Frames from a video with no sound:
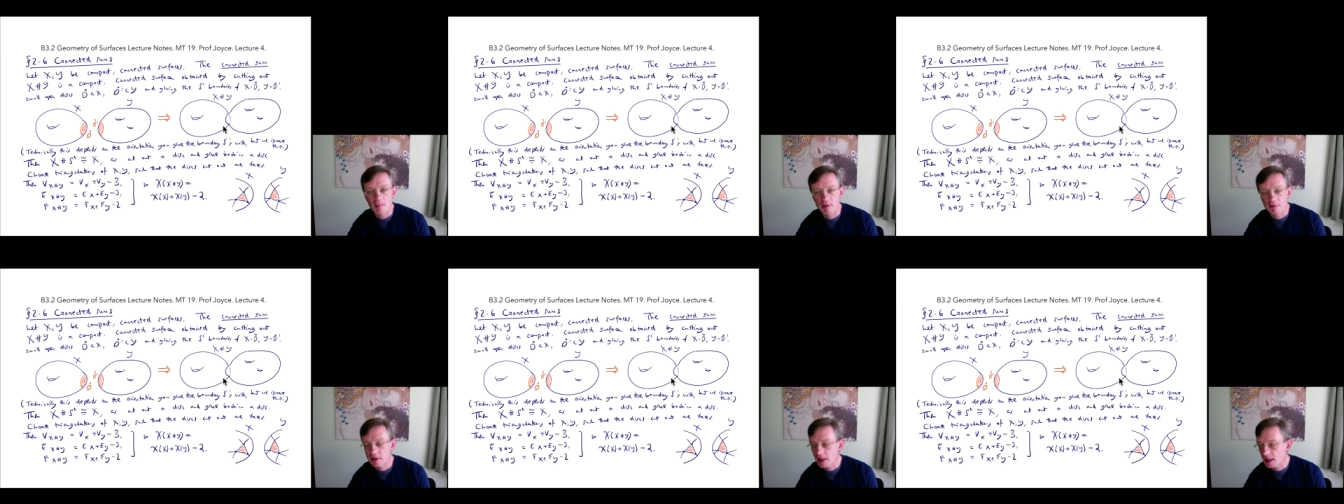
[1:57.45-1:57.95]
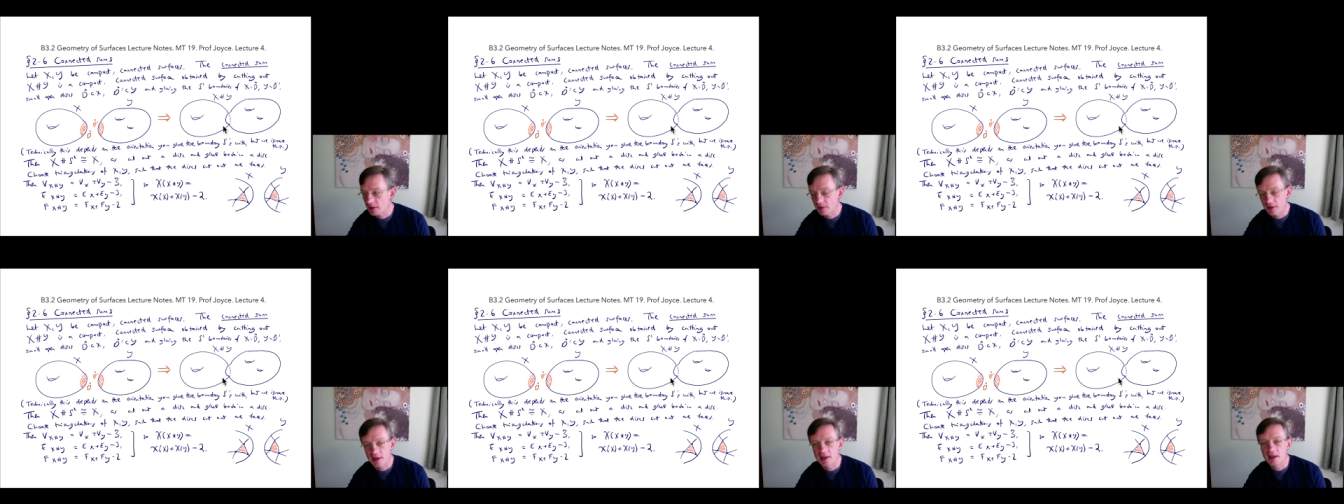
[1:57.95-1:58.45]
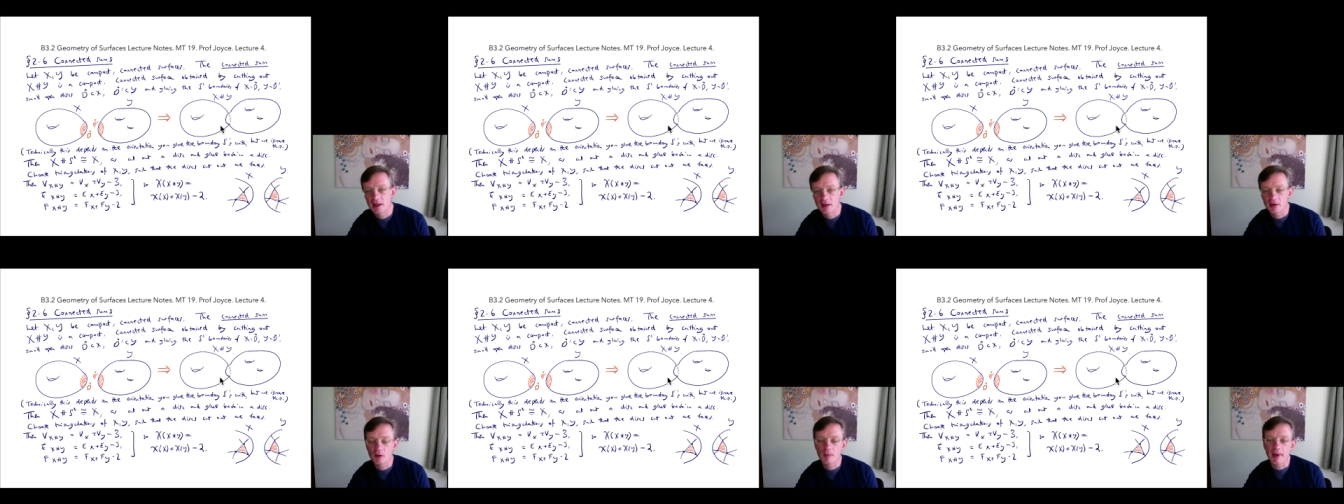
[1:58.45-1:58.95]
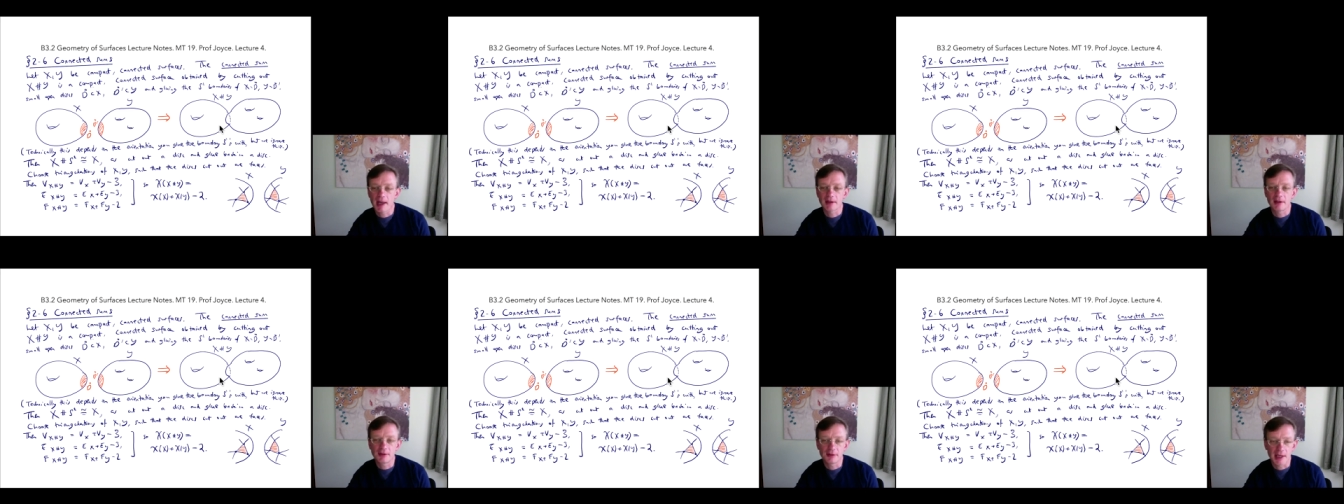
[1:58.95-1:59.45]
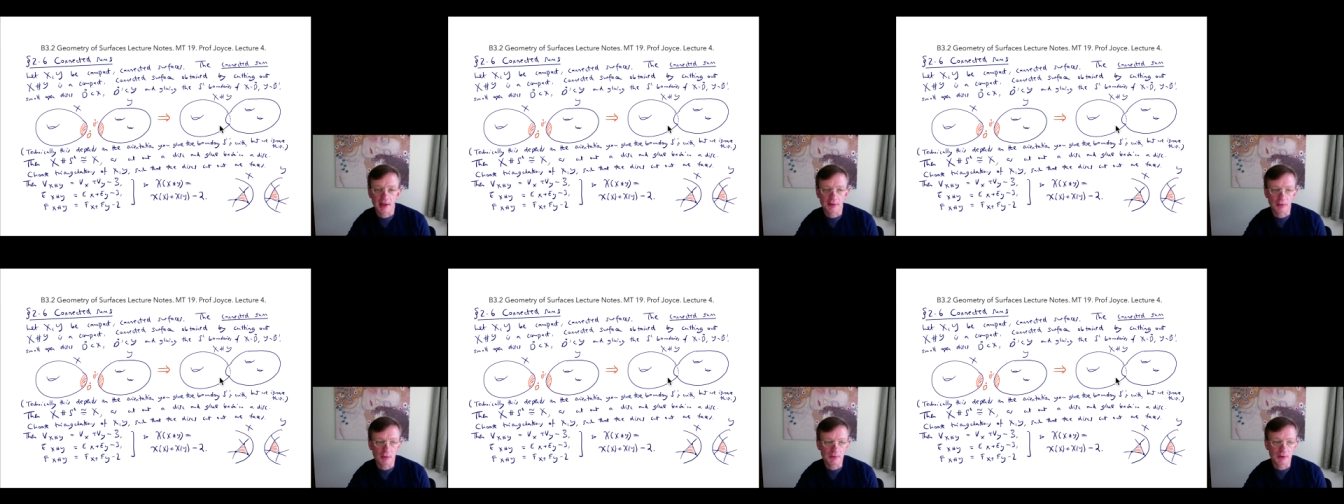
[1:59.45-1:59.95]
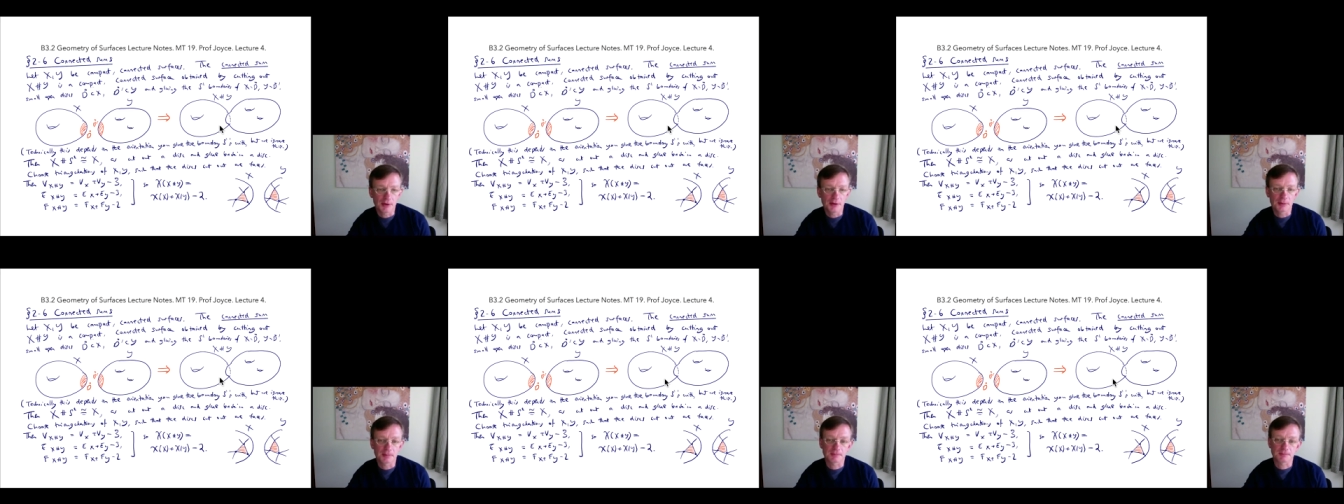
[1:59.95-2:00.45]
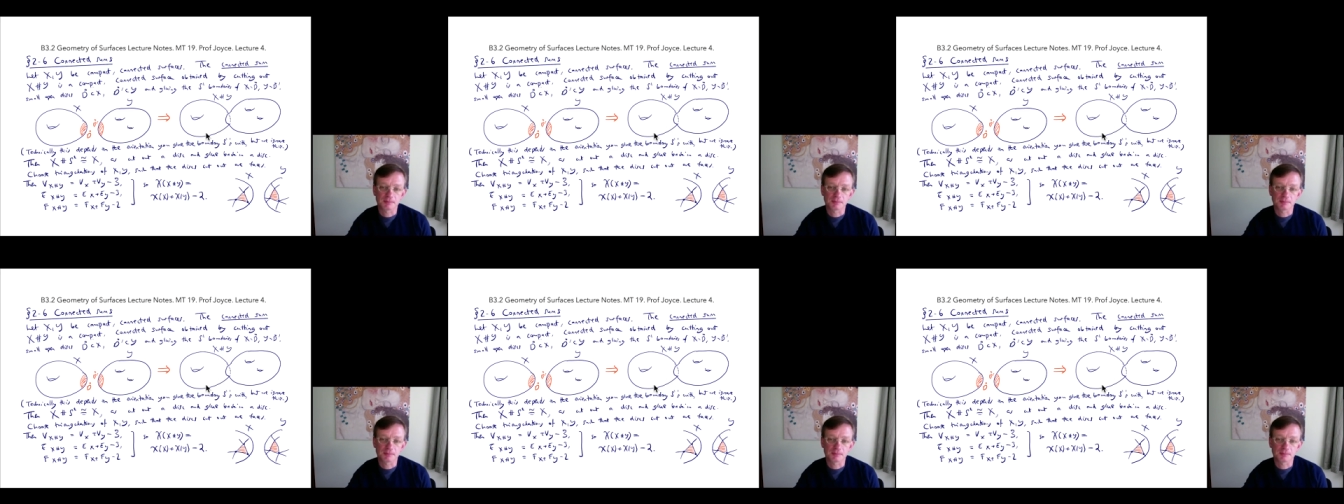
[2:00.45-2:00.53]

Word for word: and we retain the, the compactness and Hausdorffness.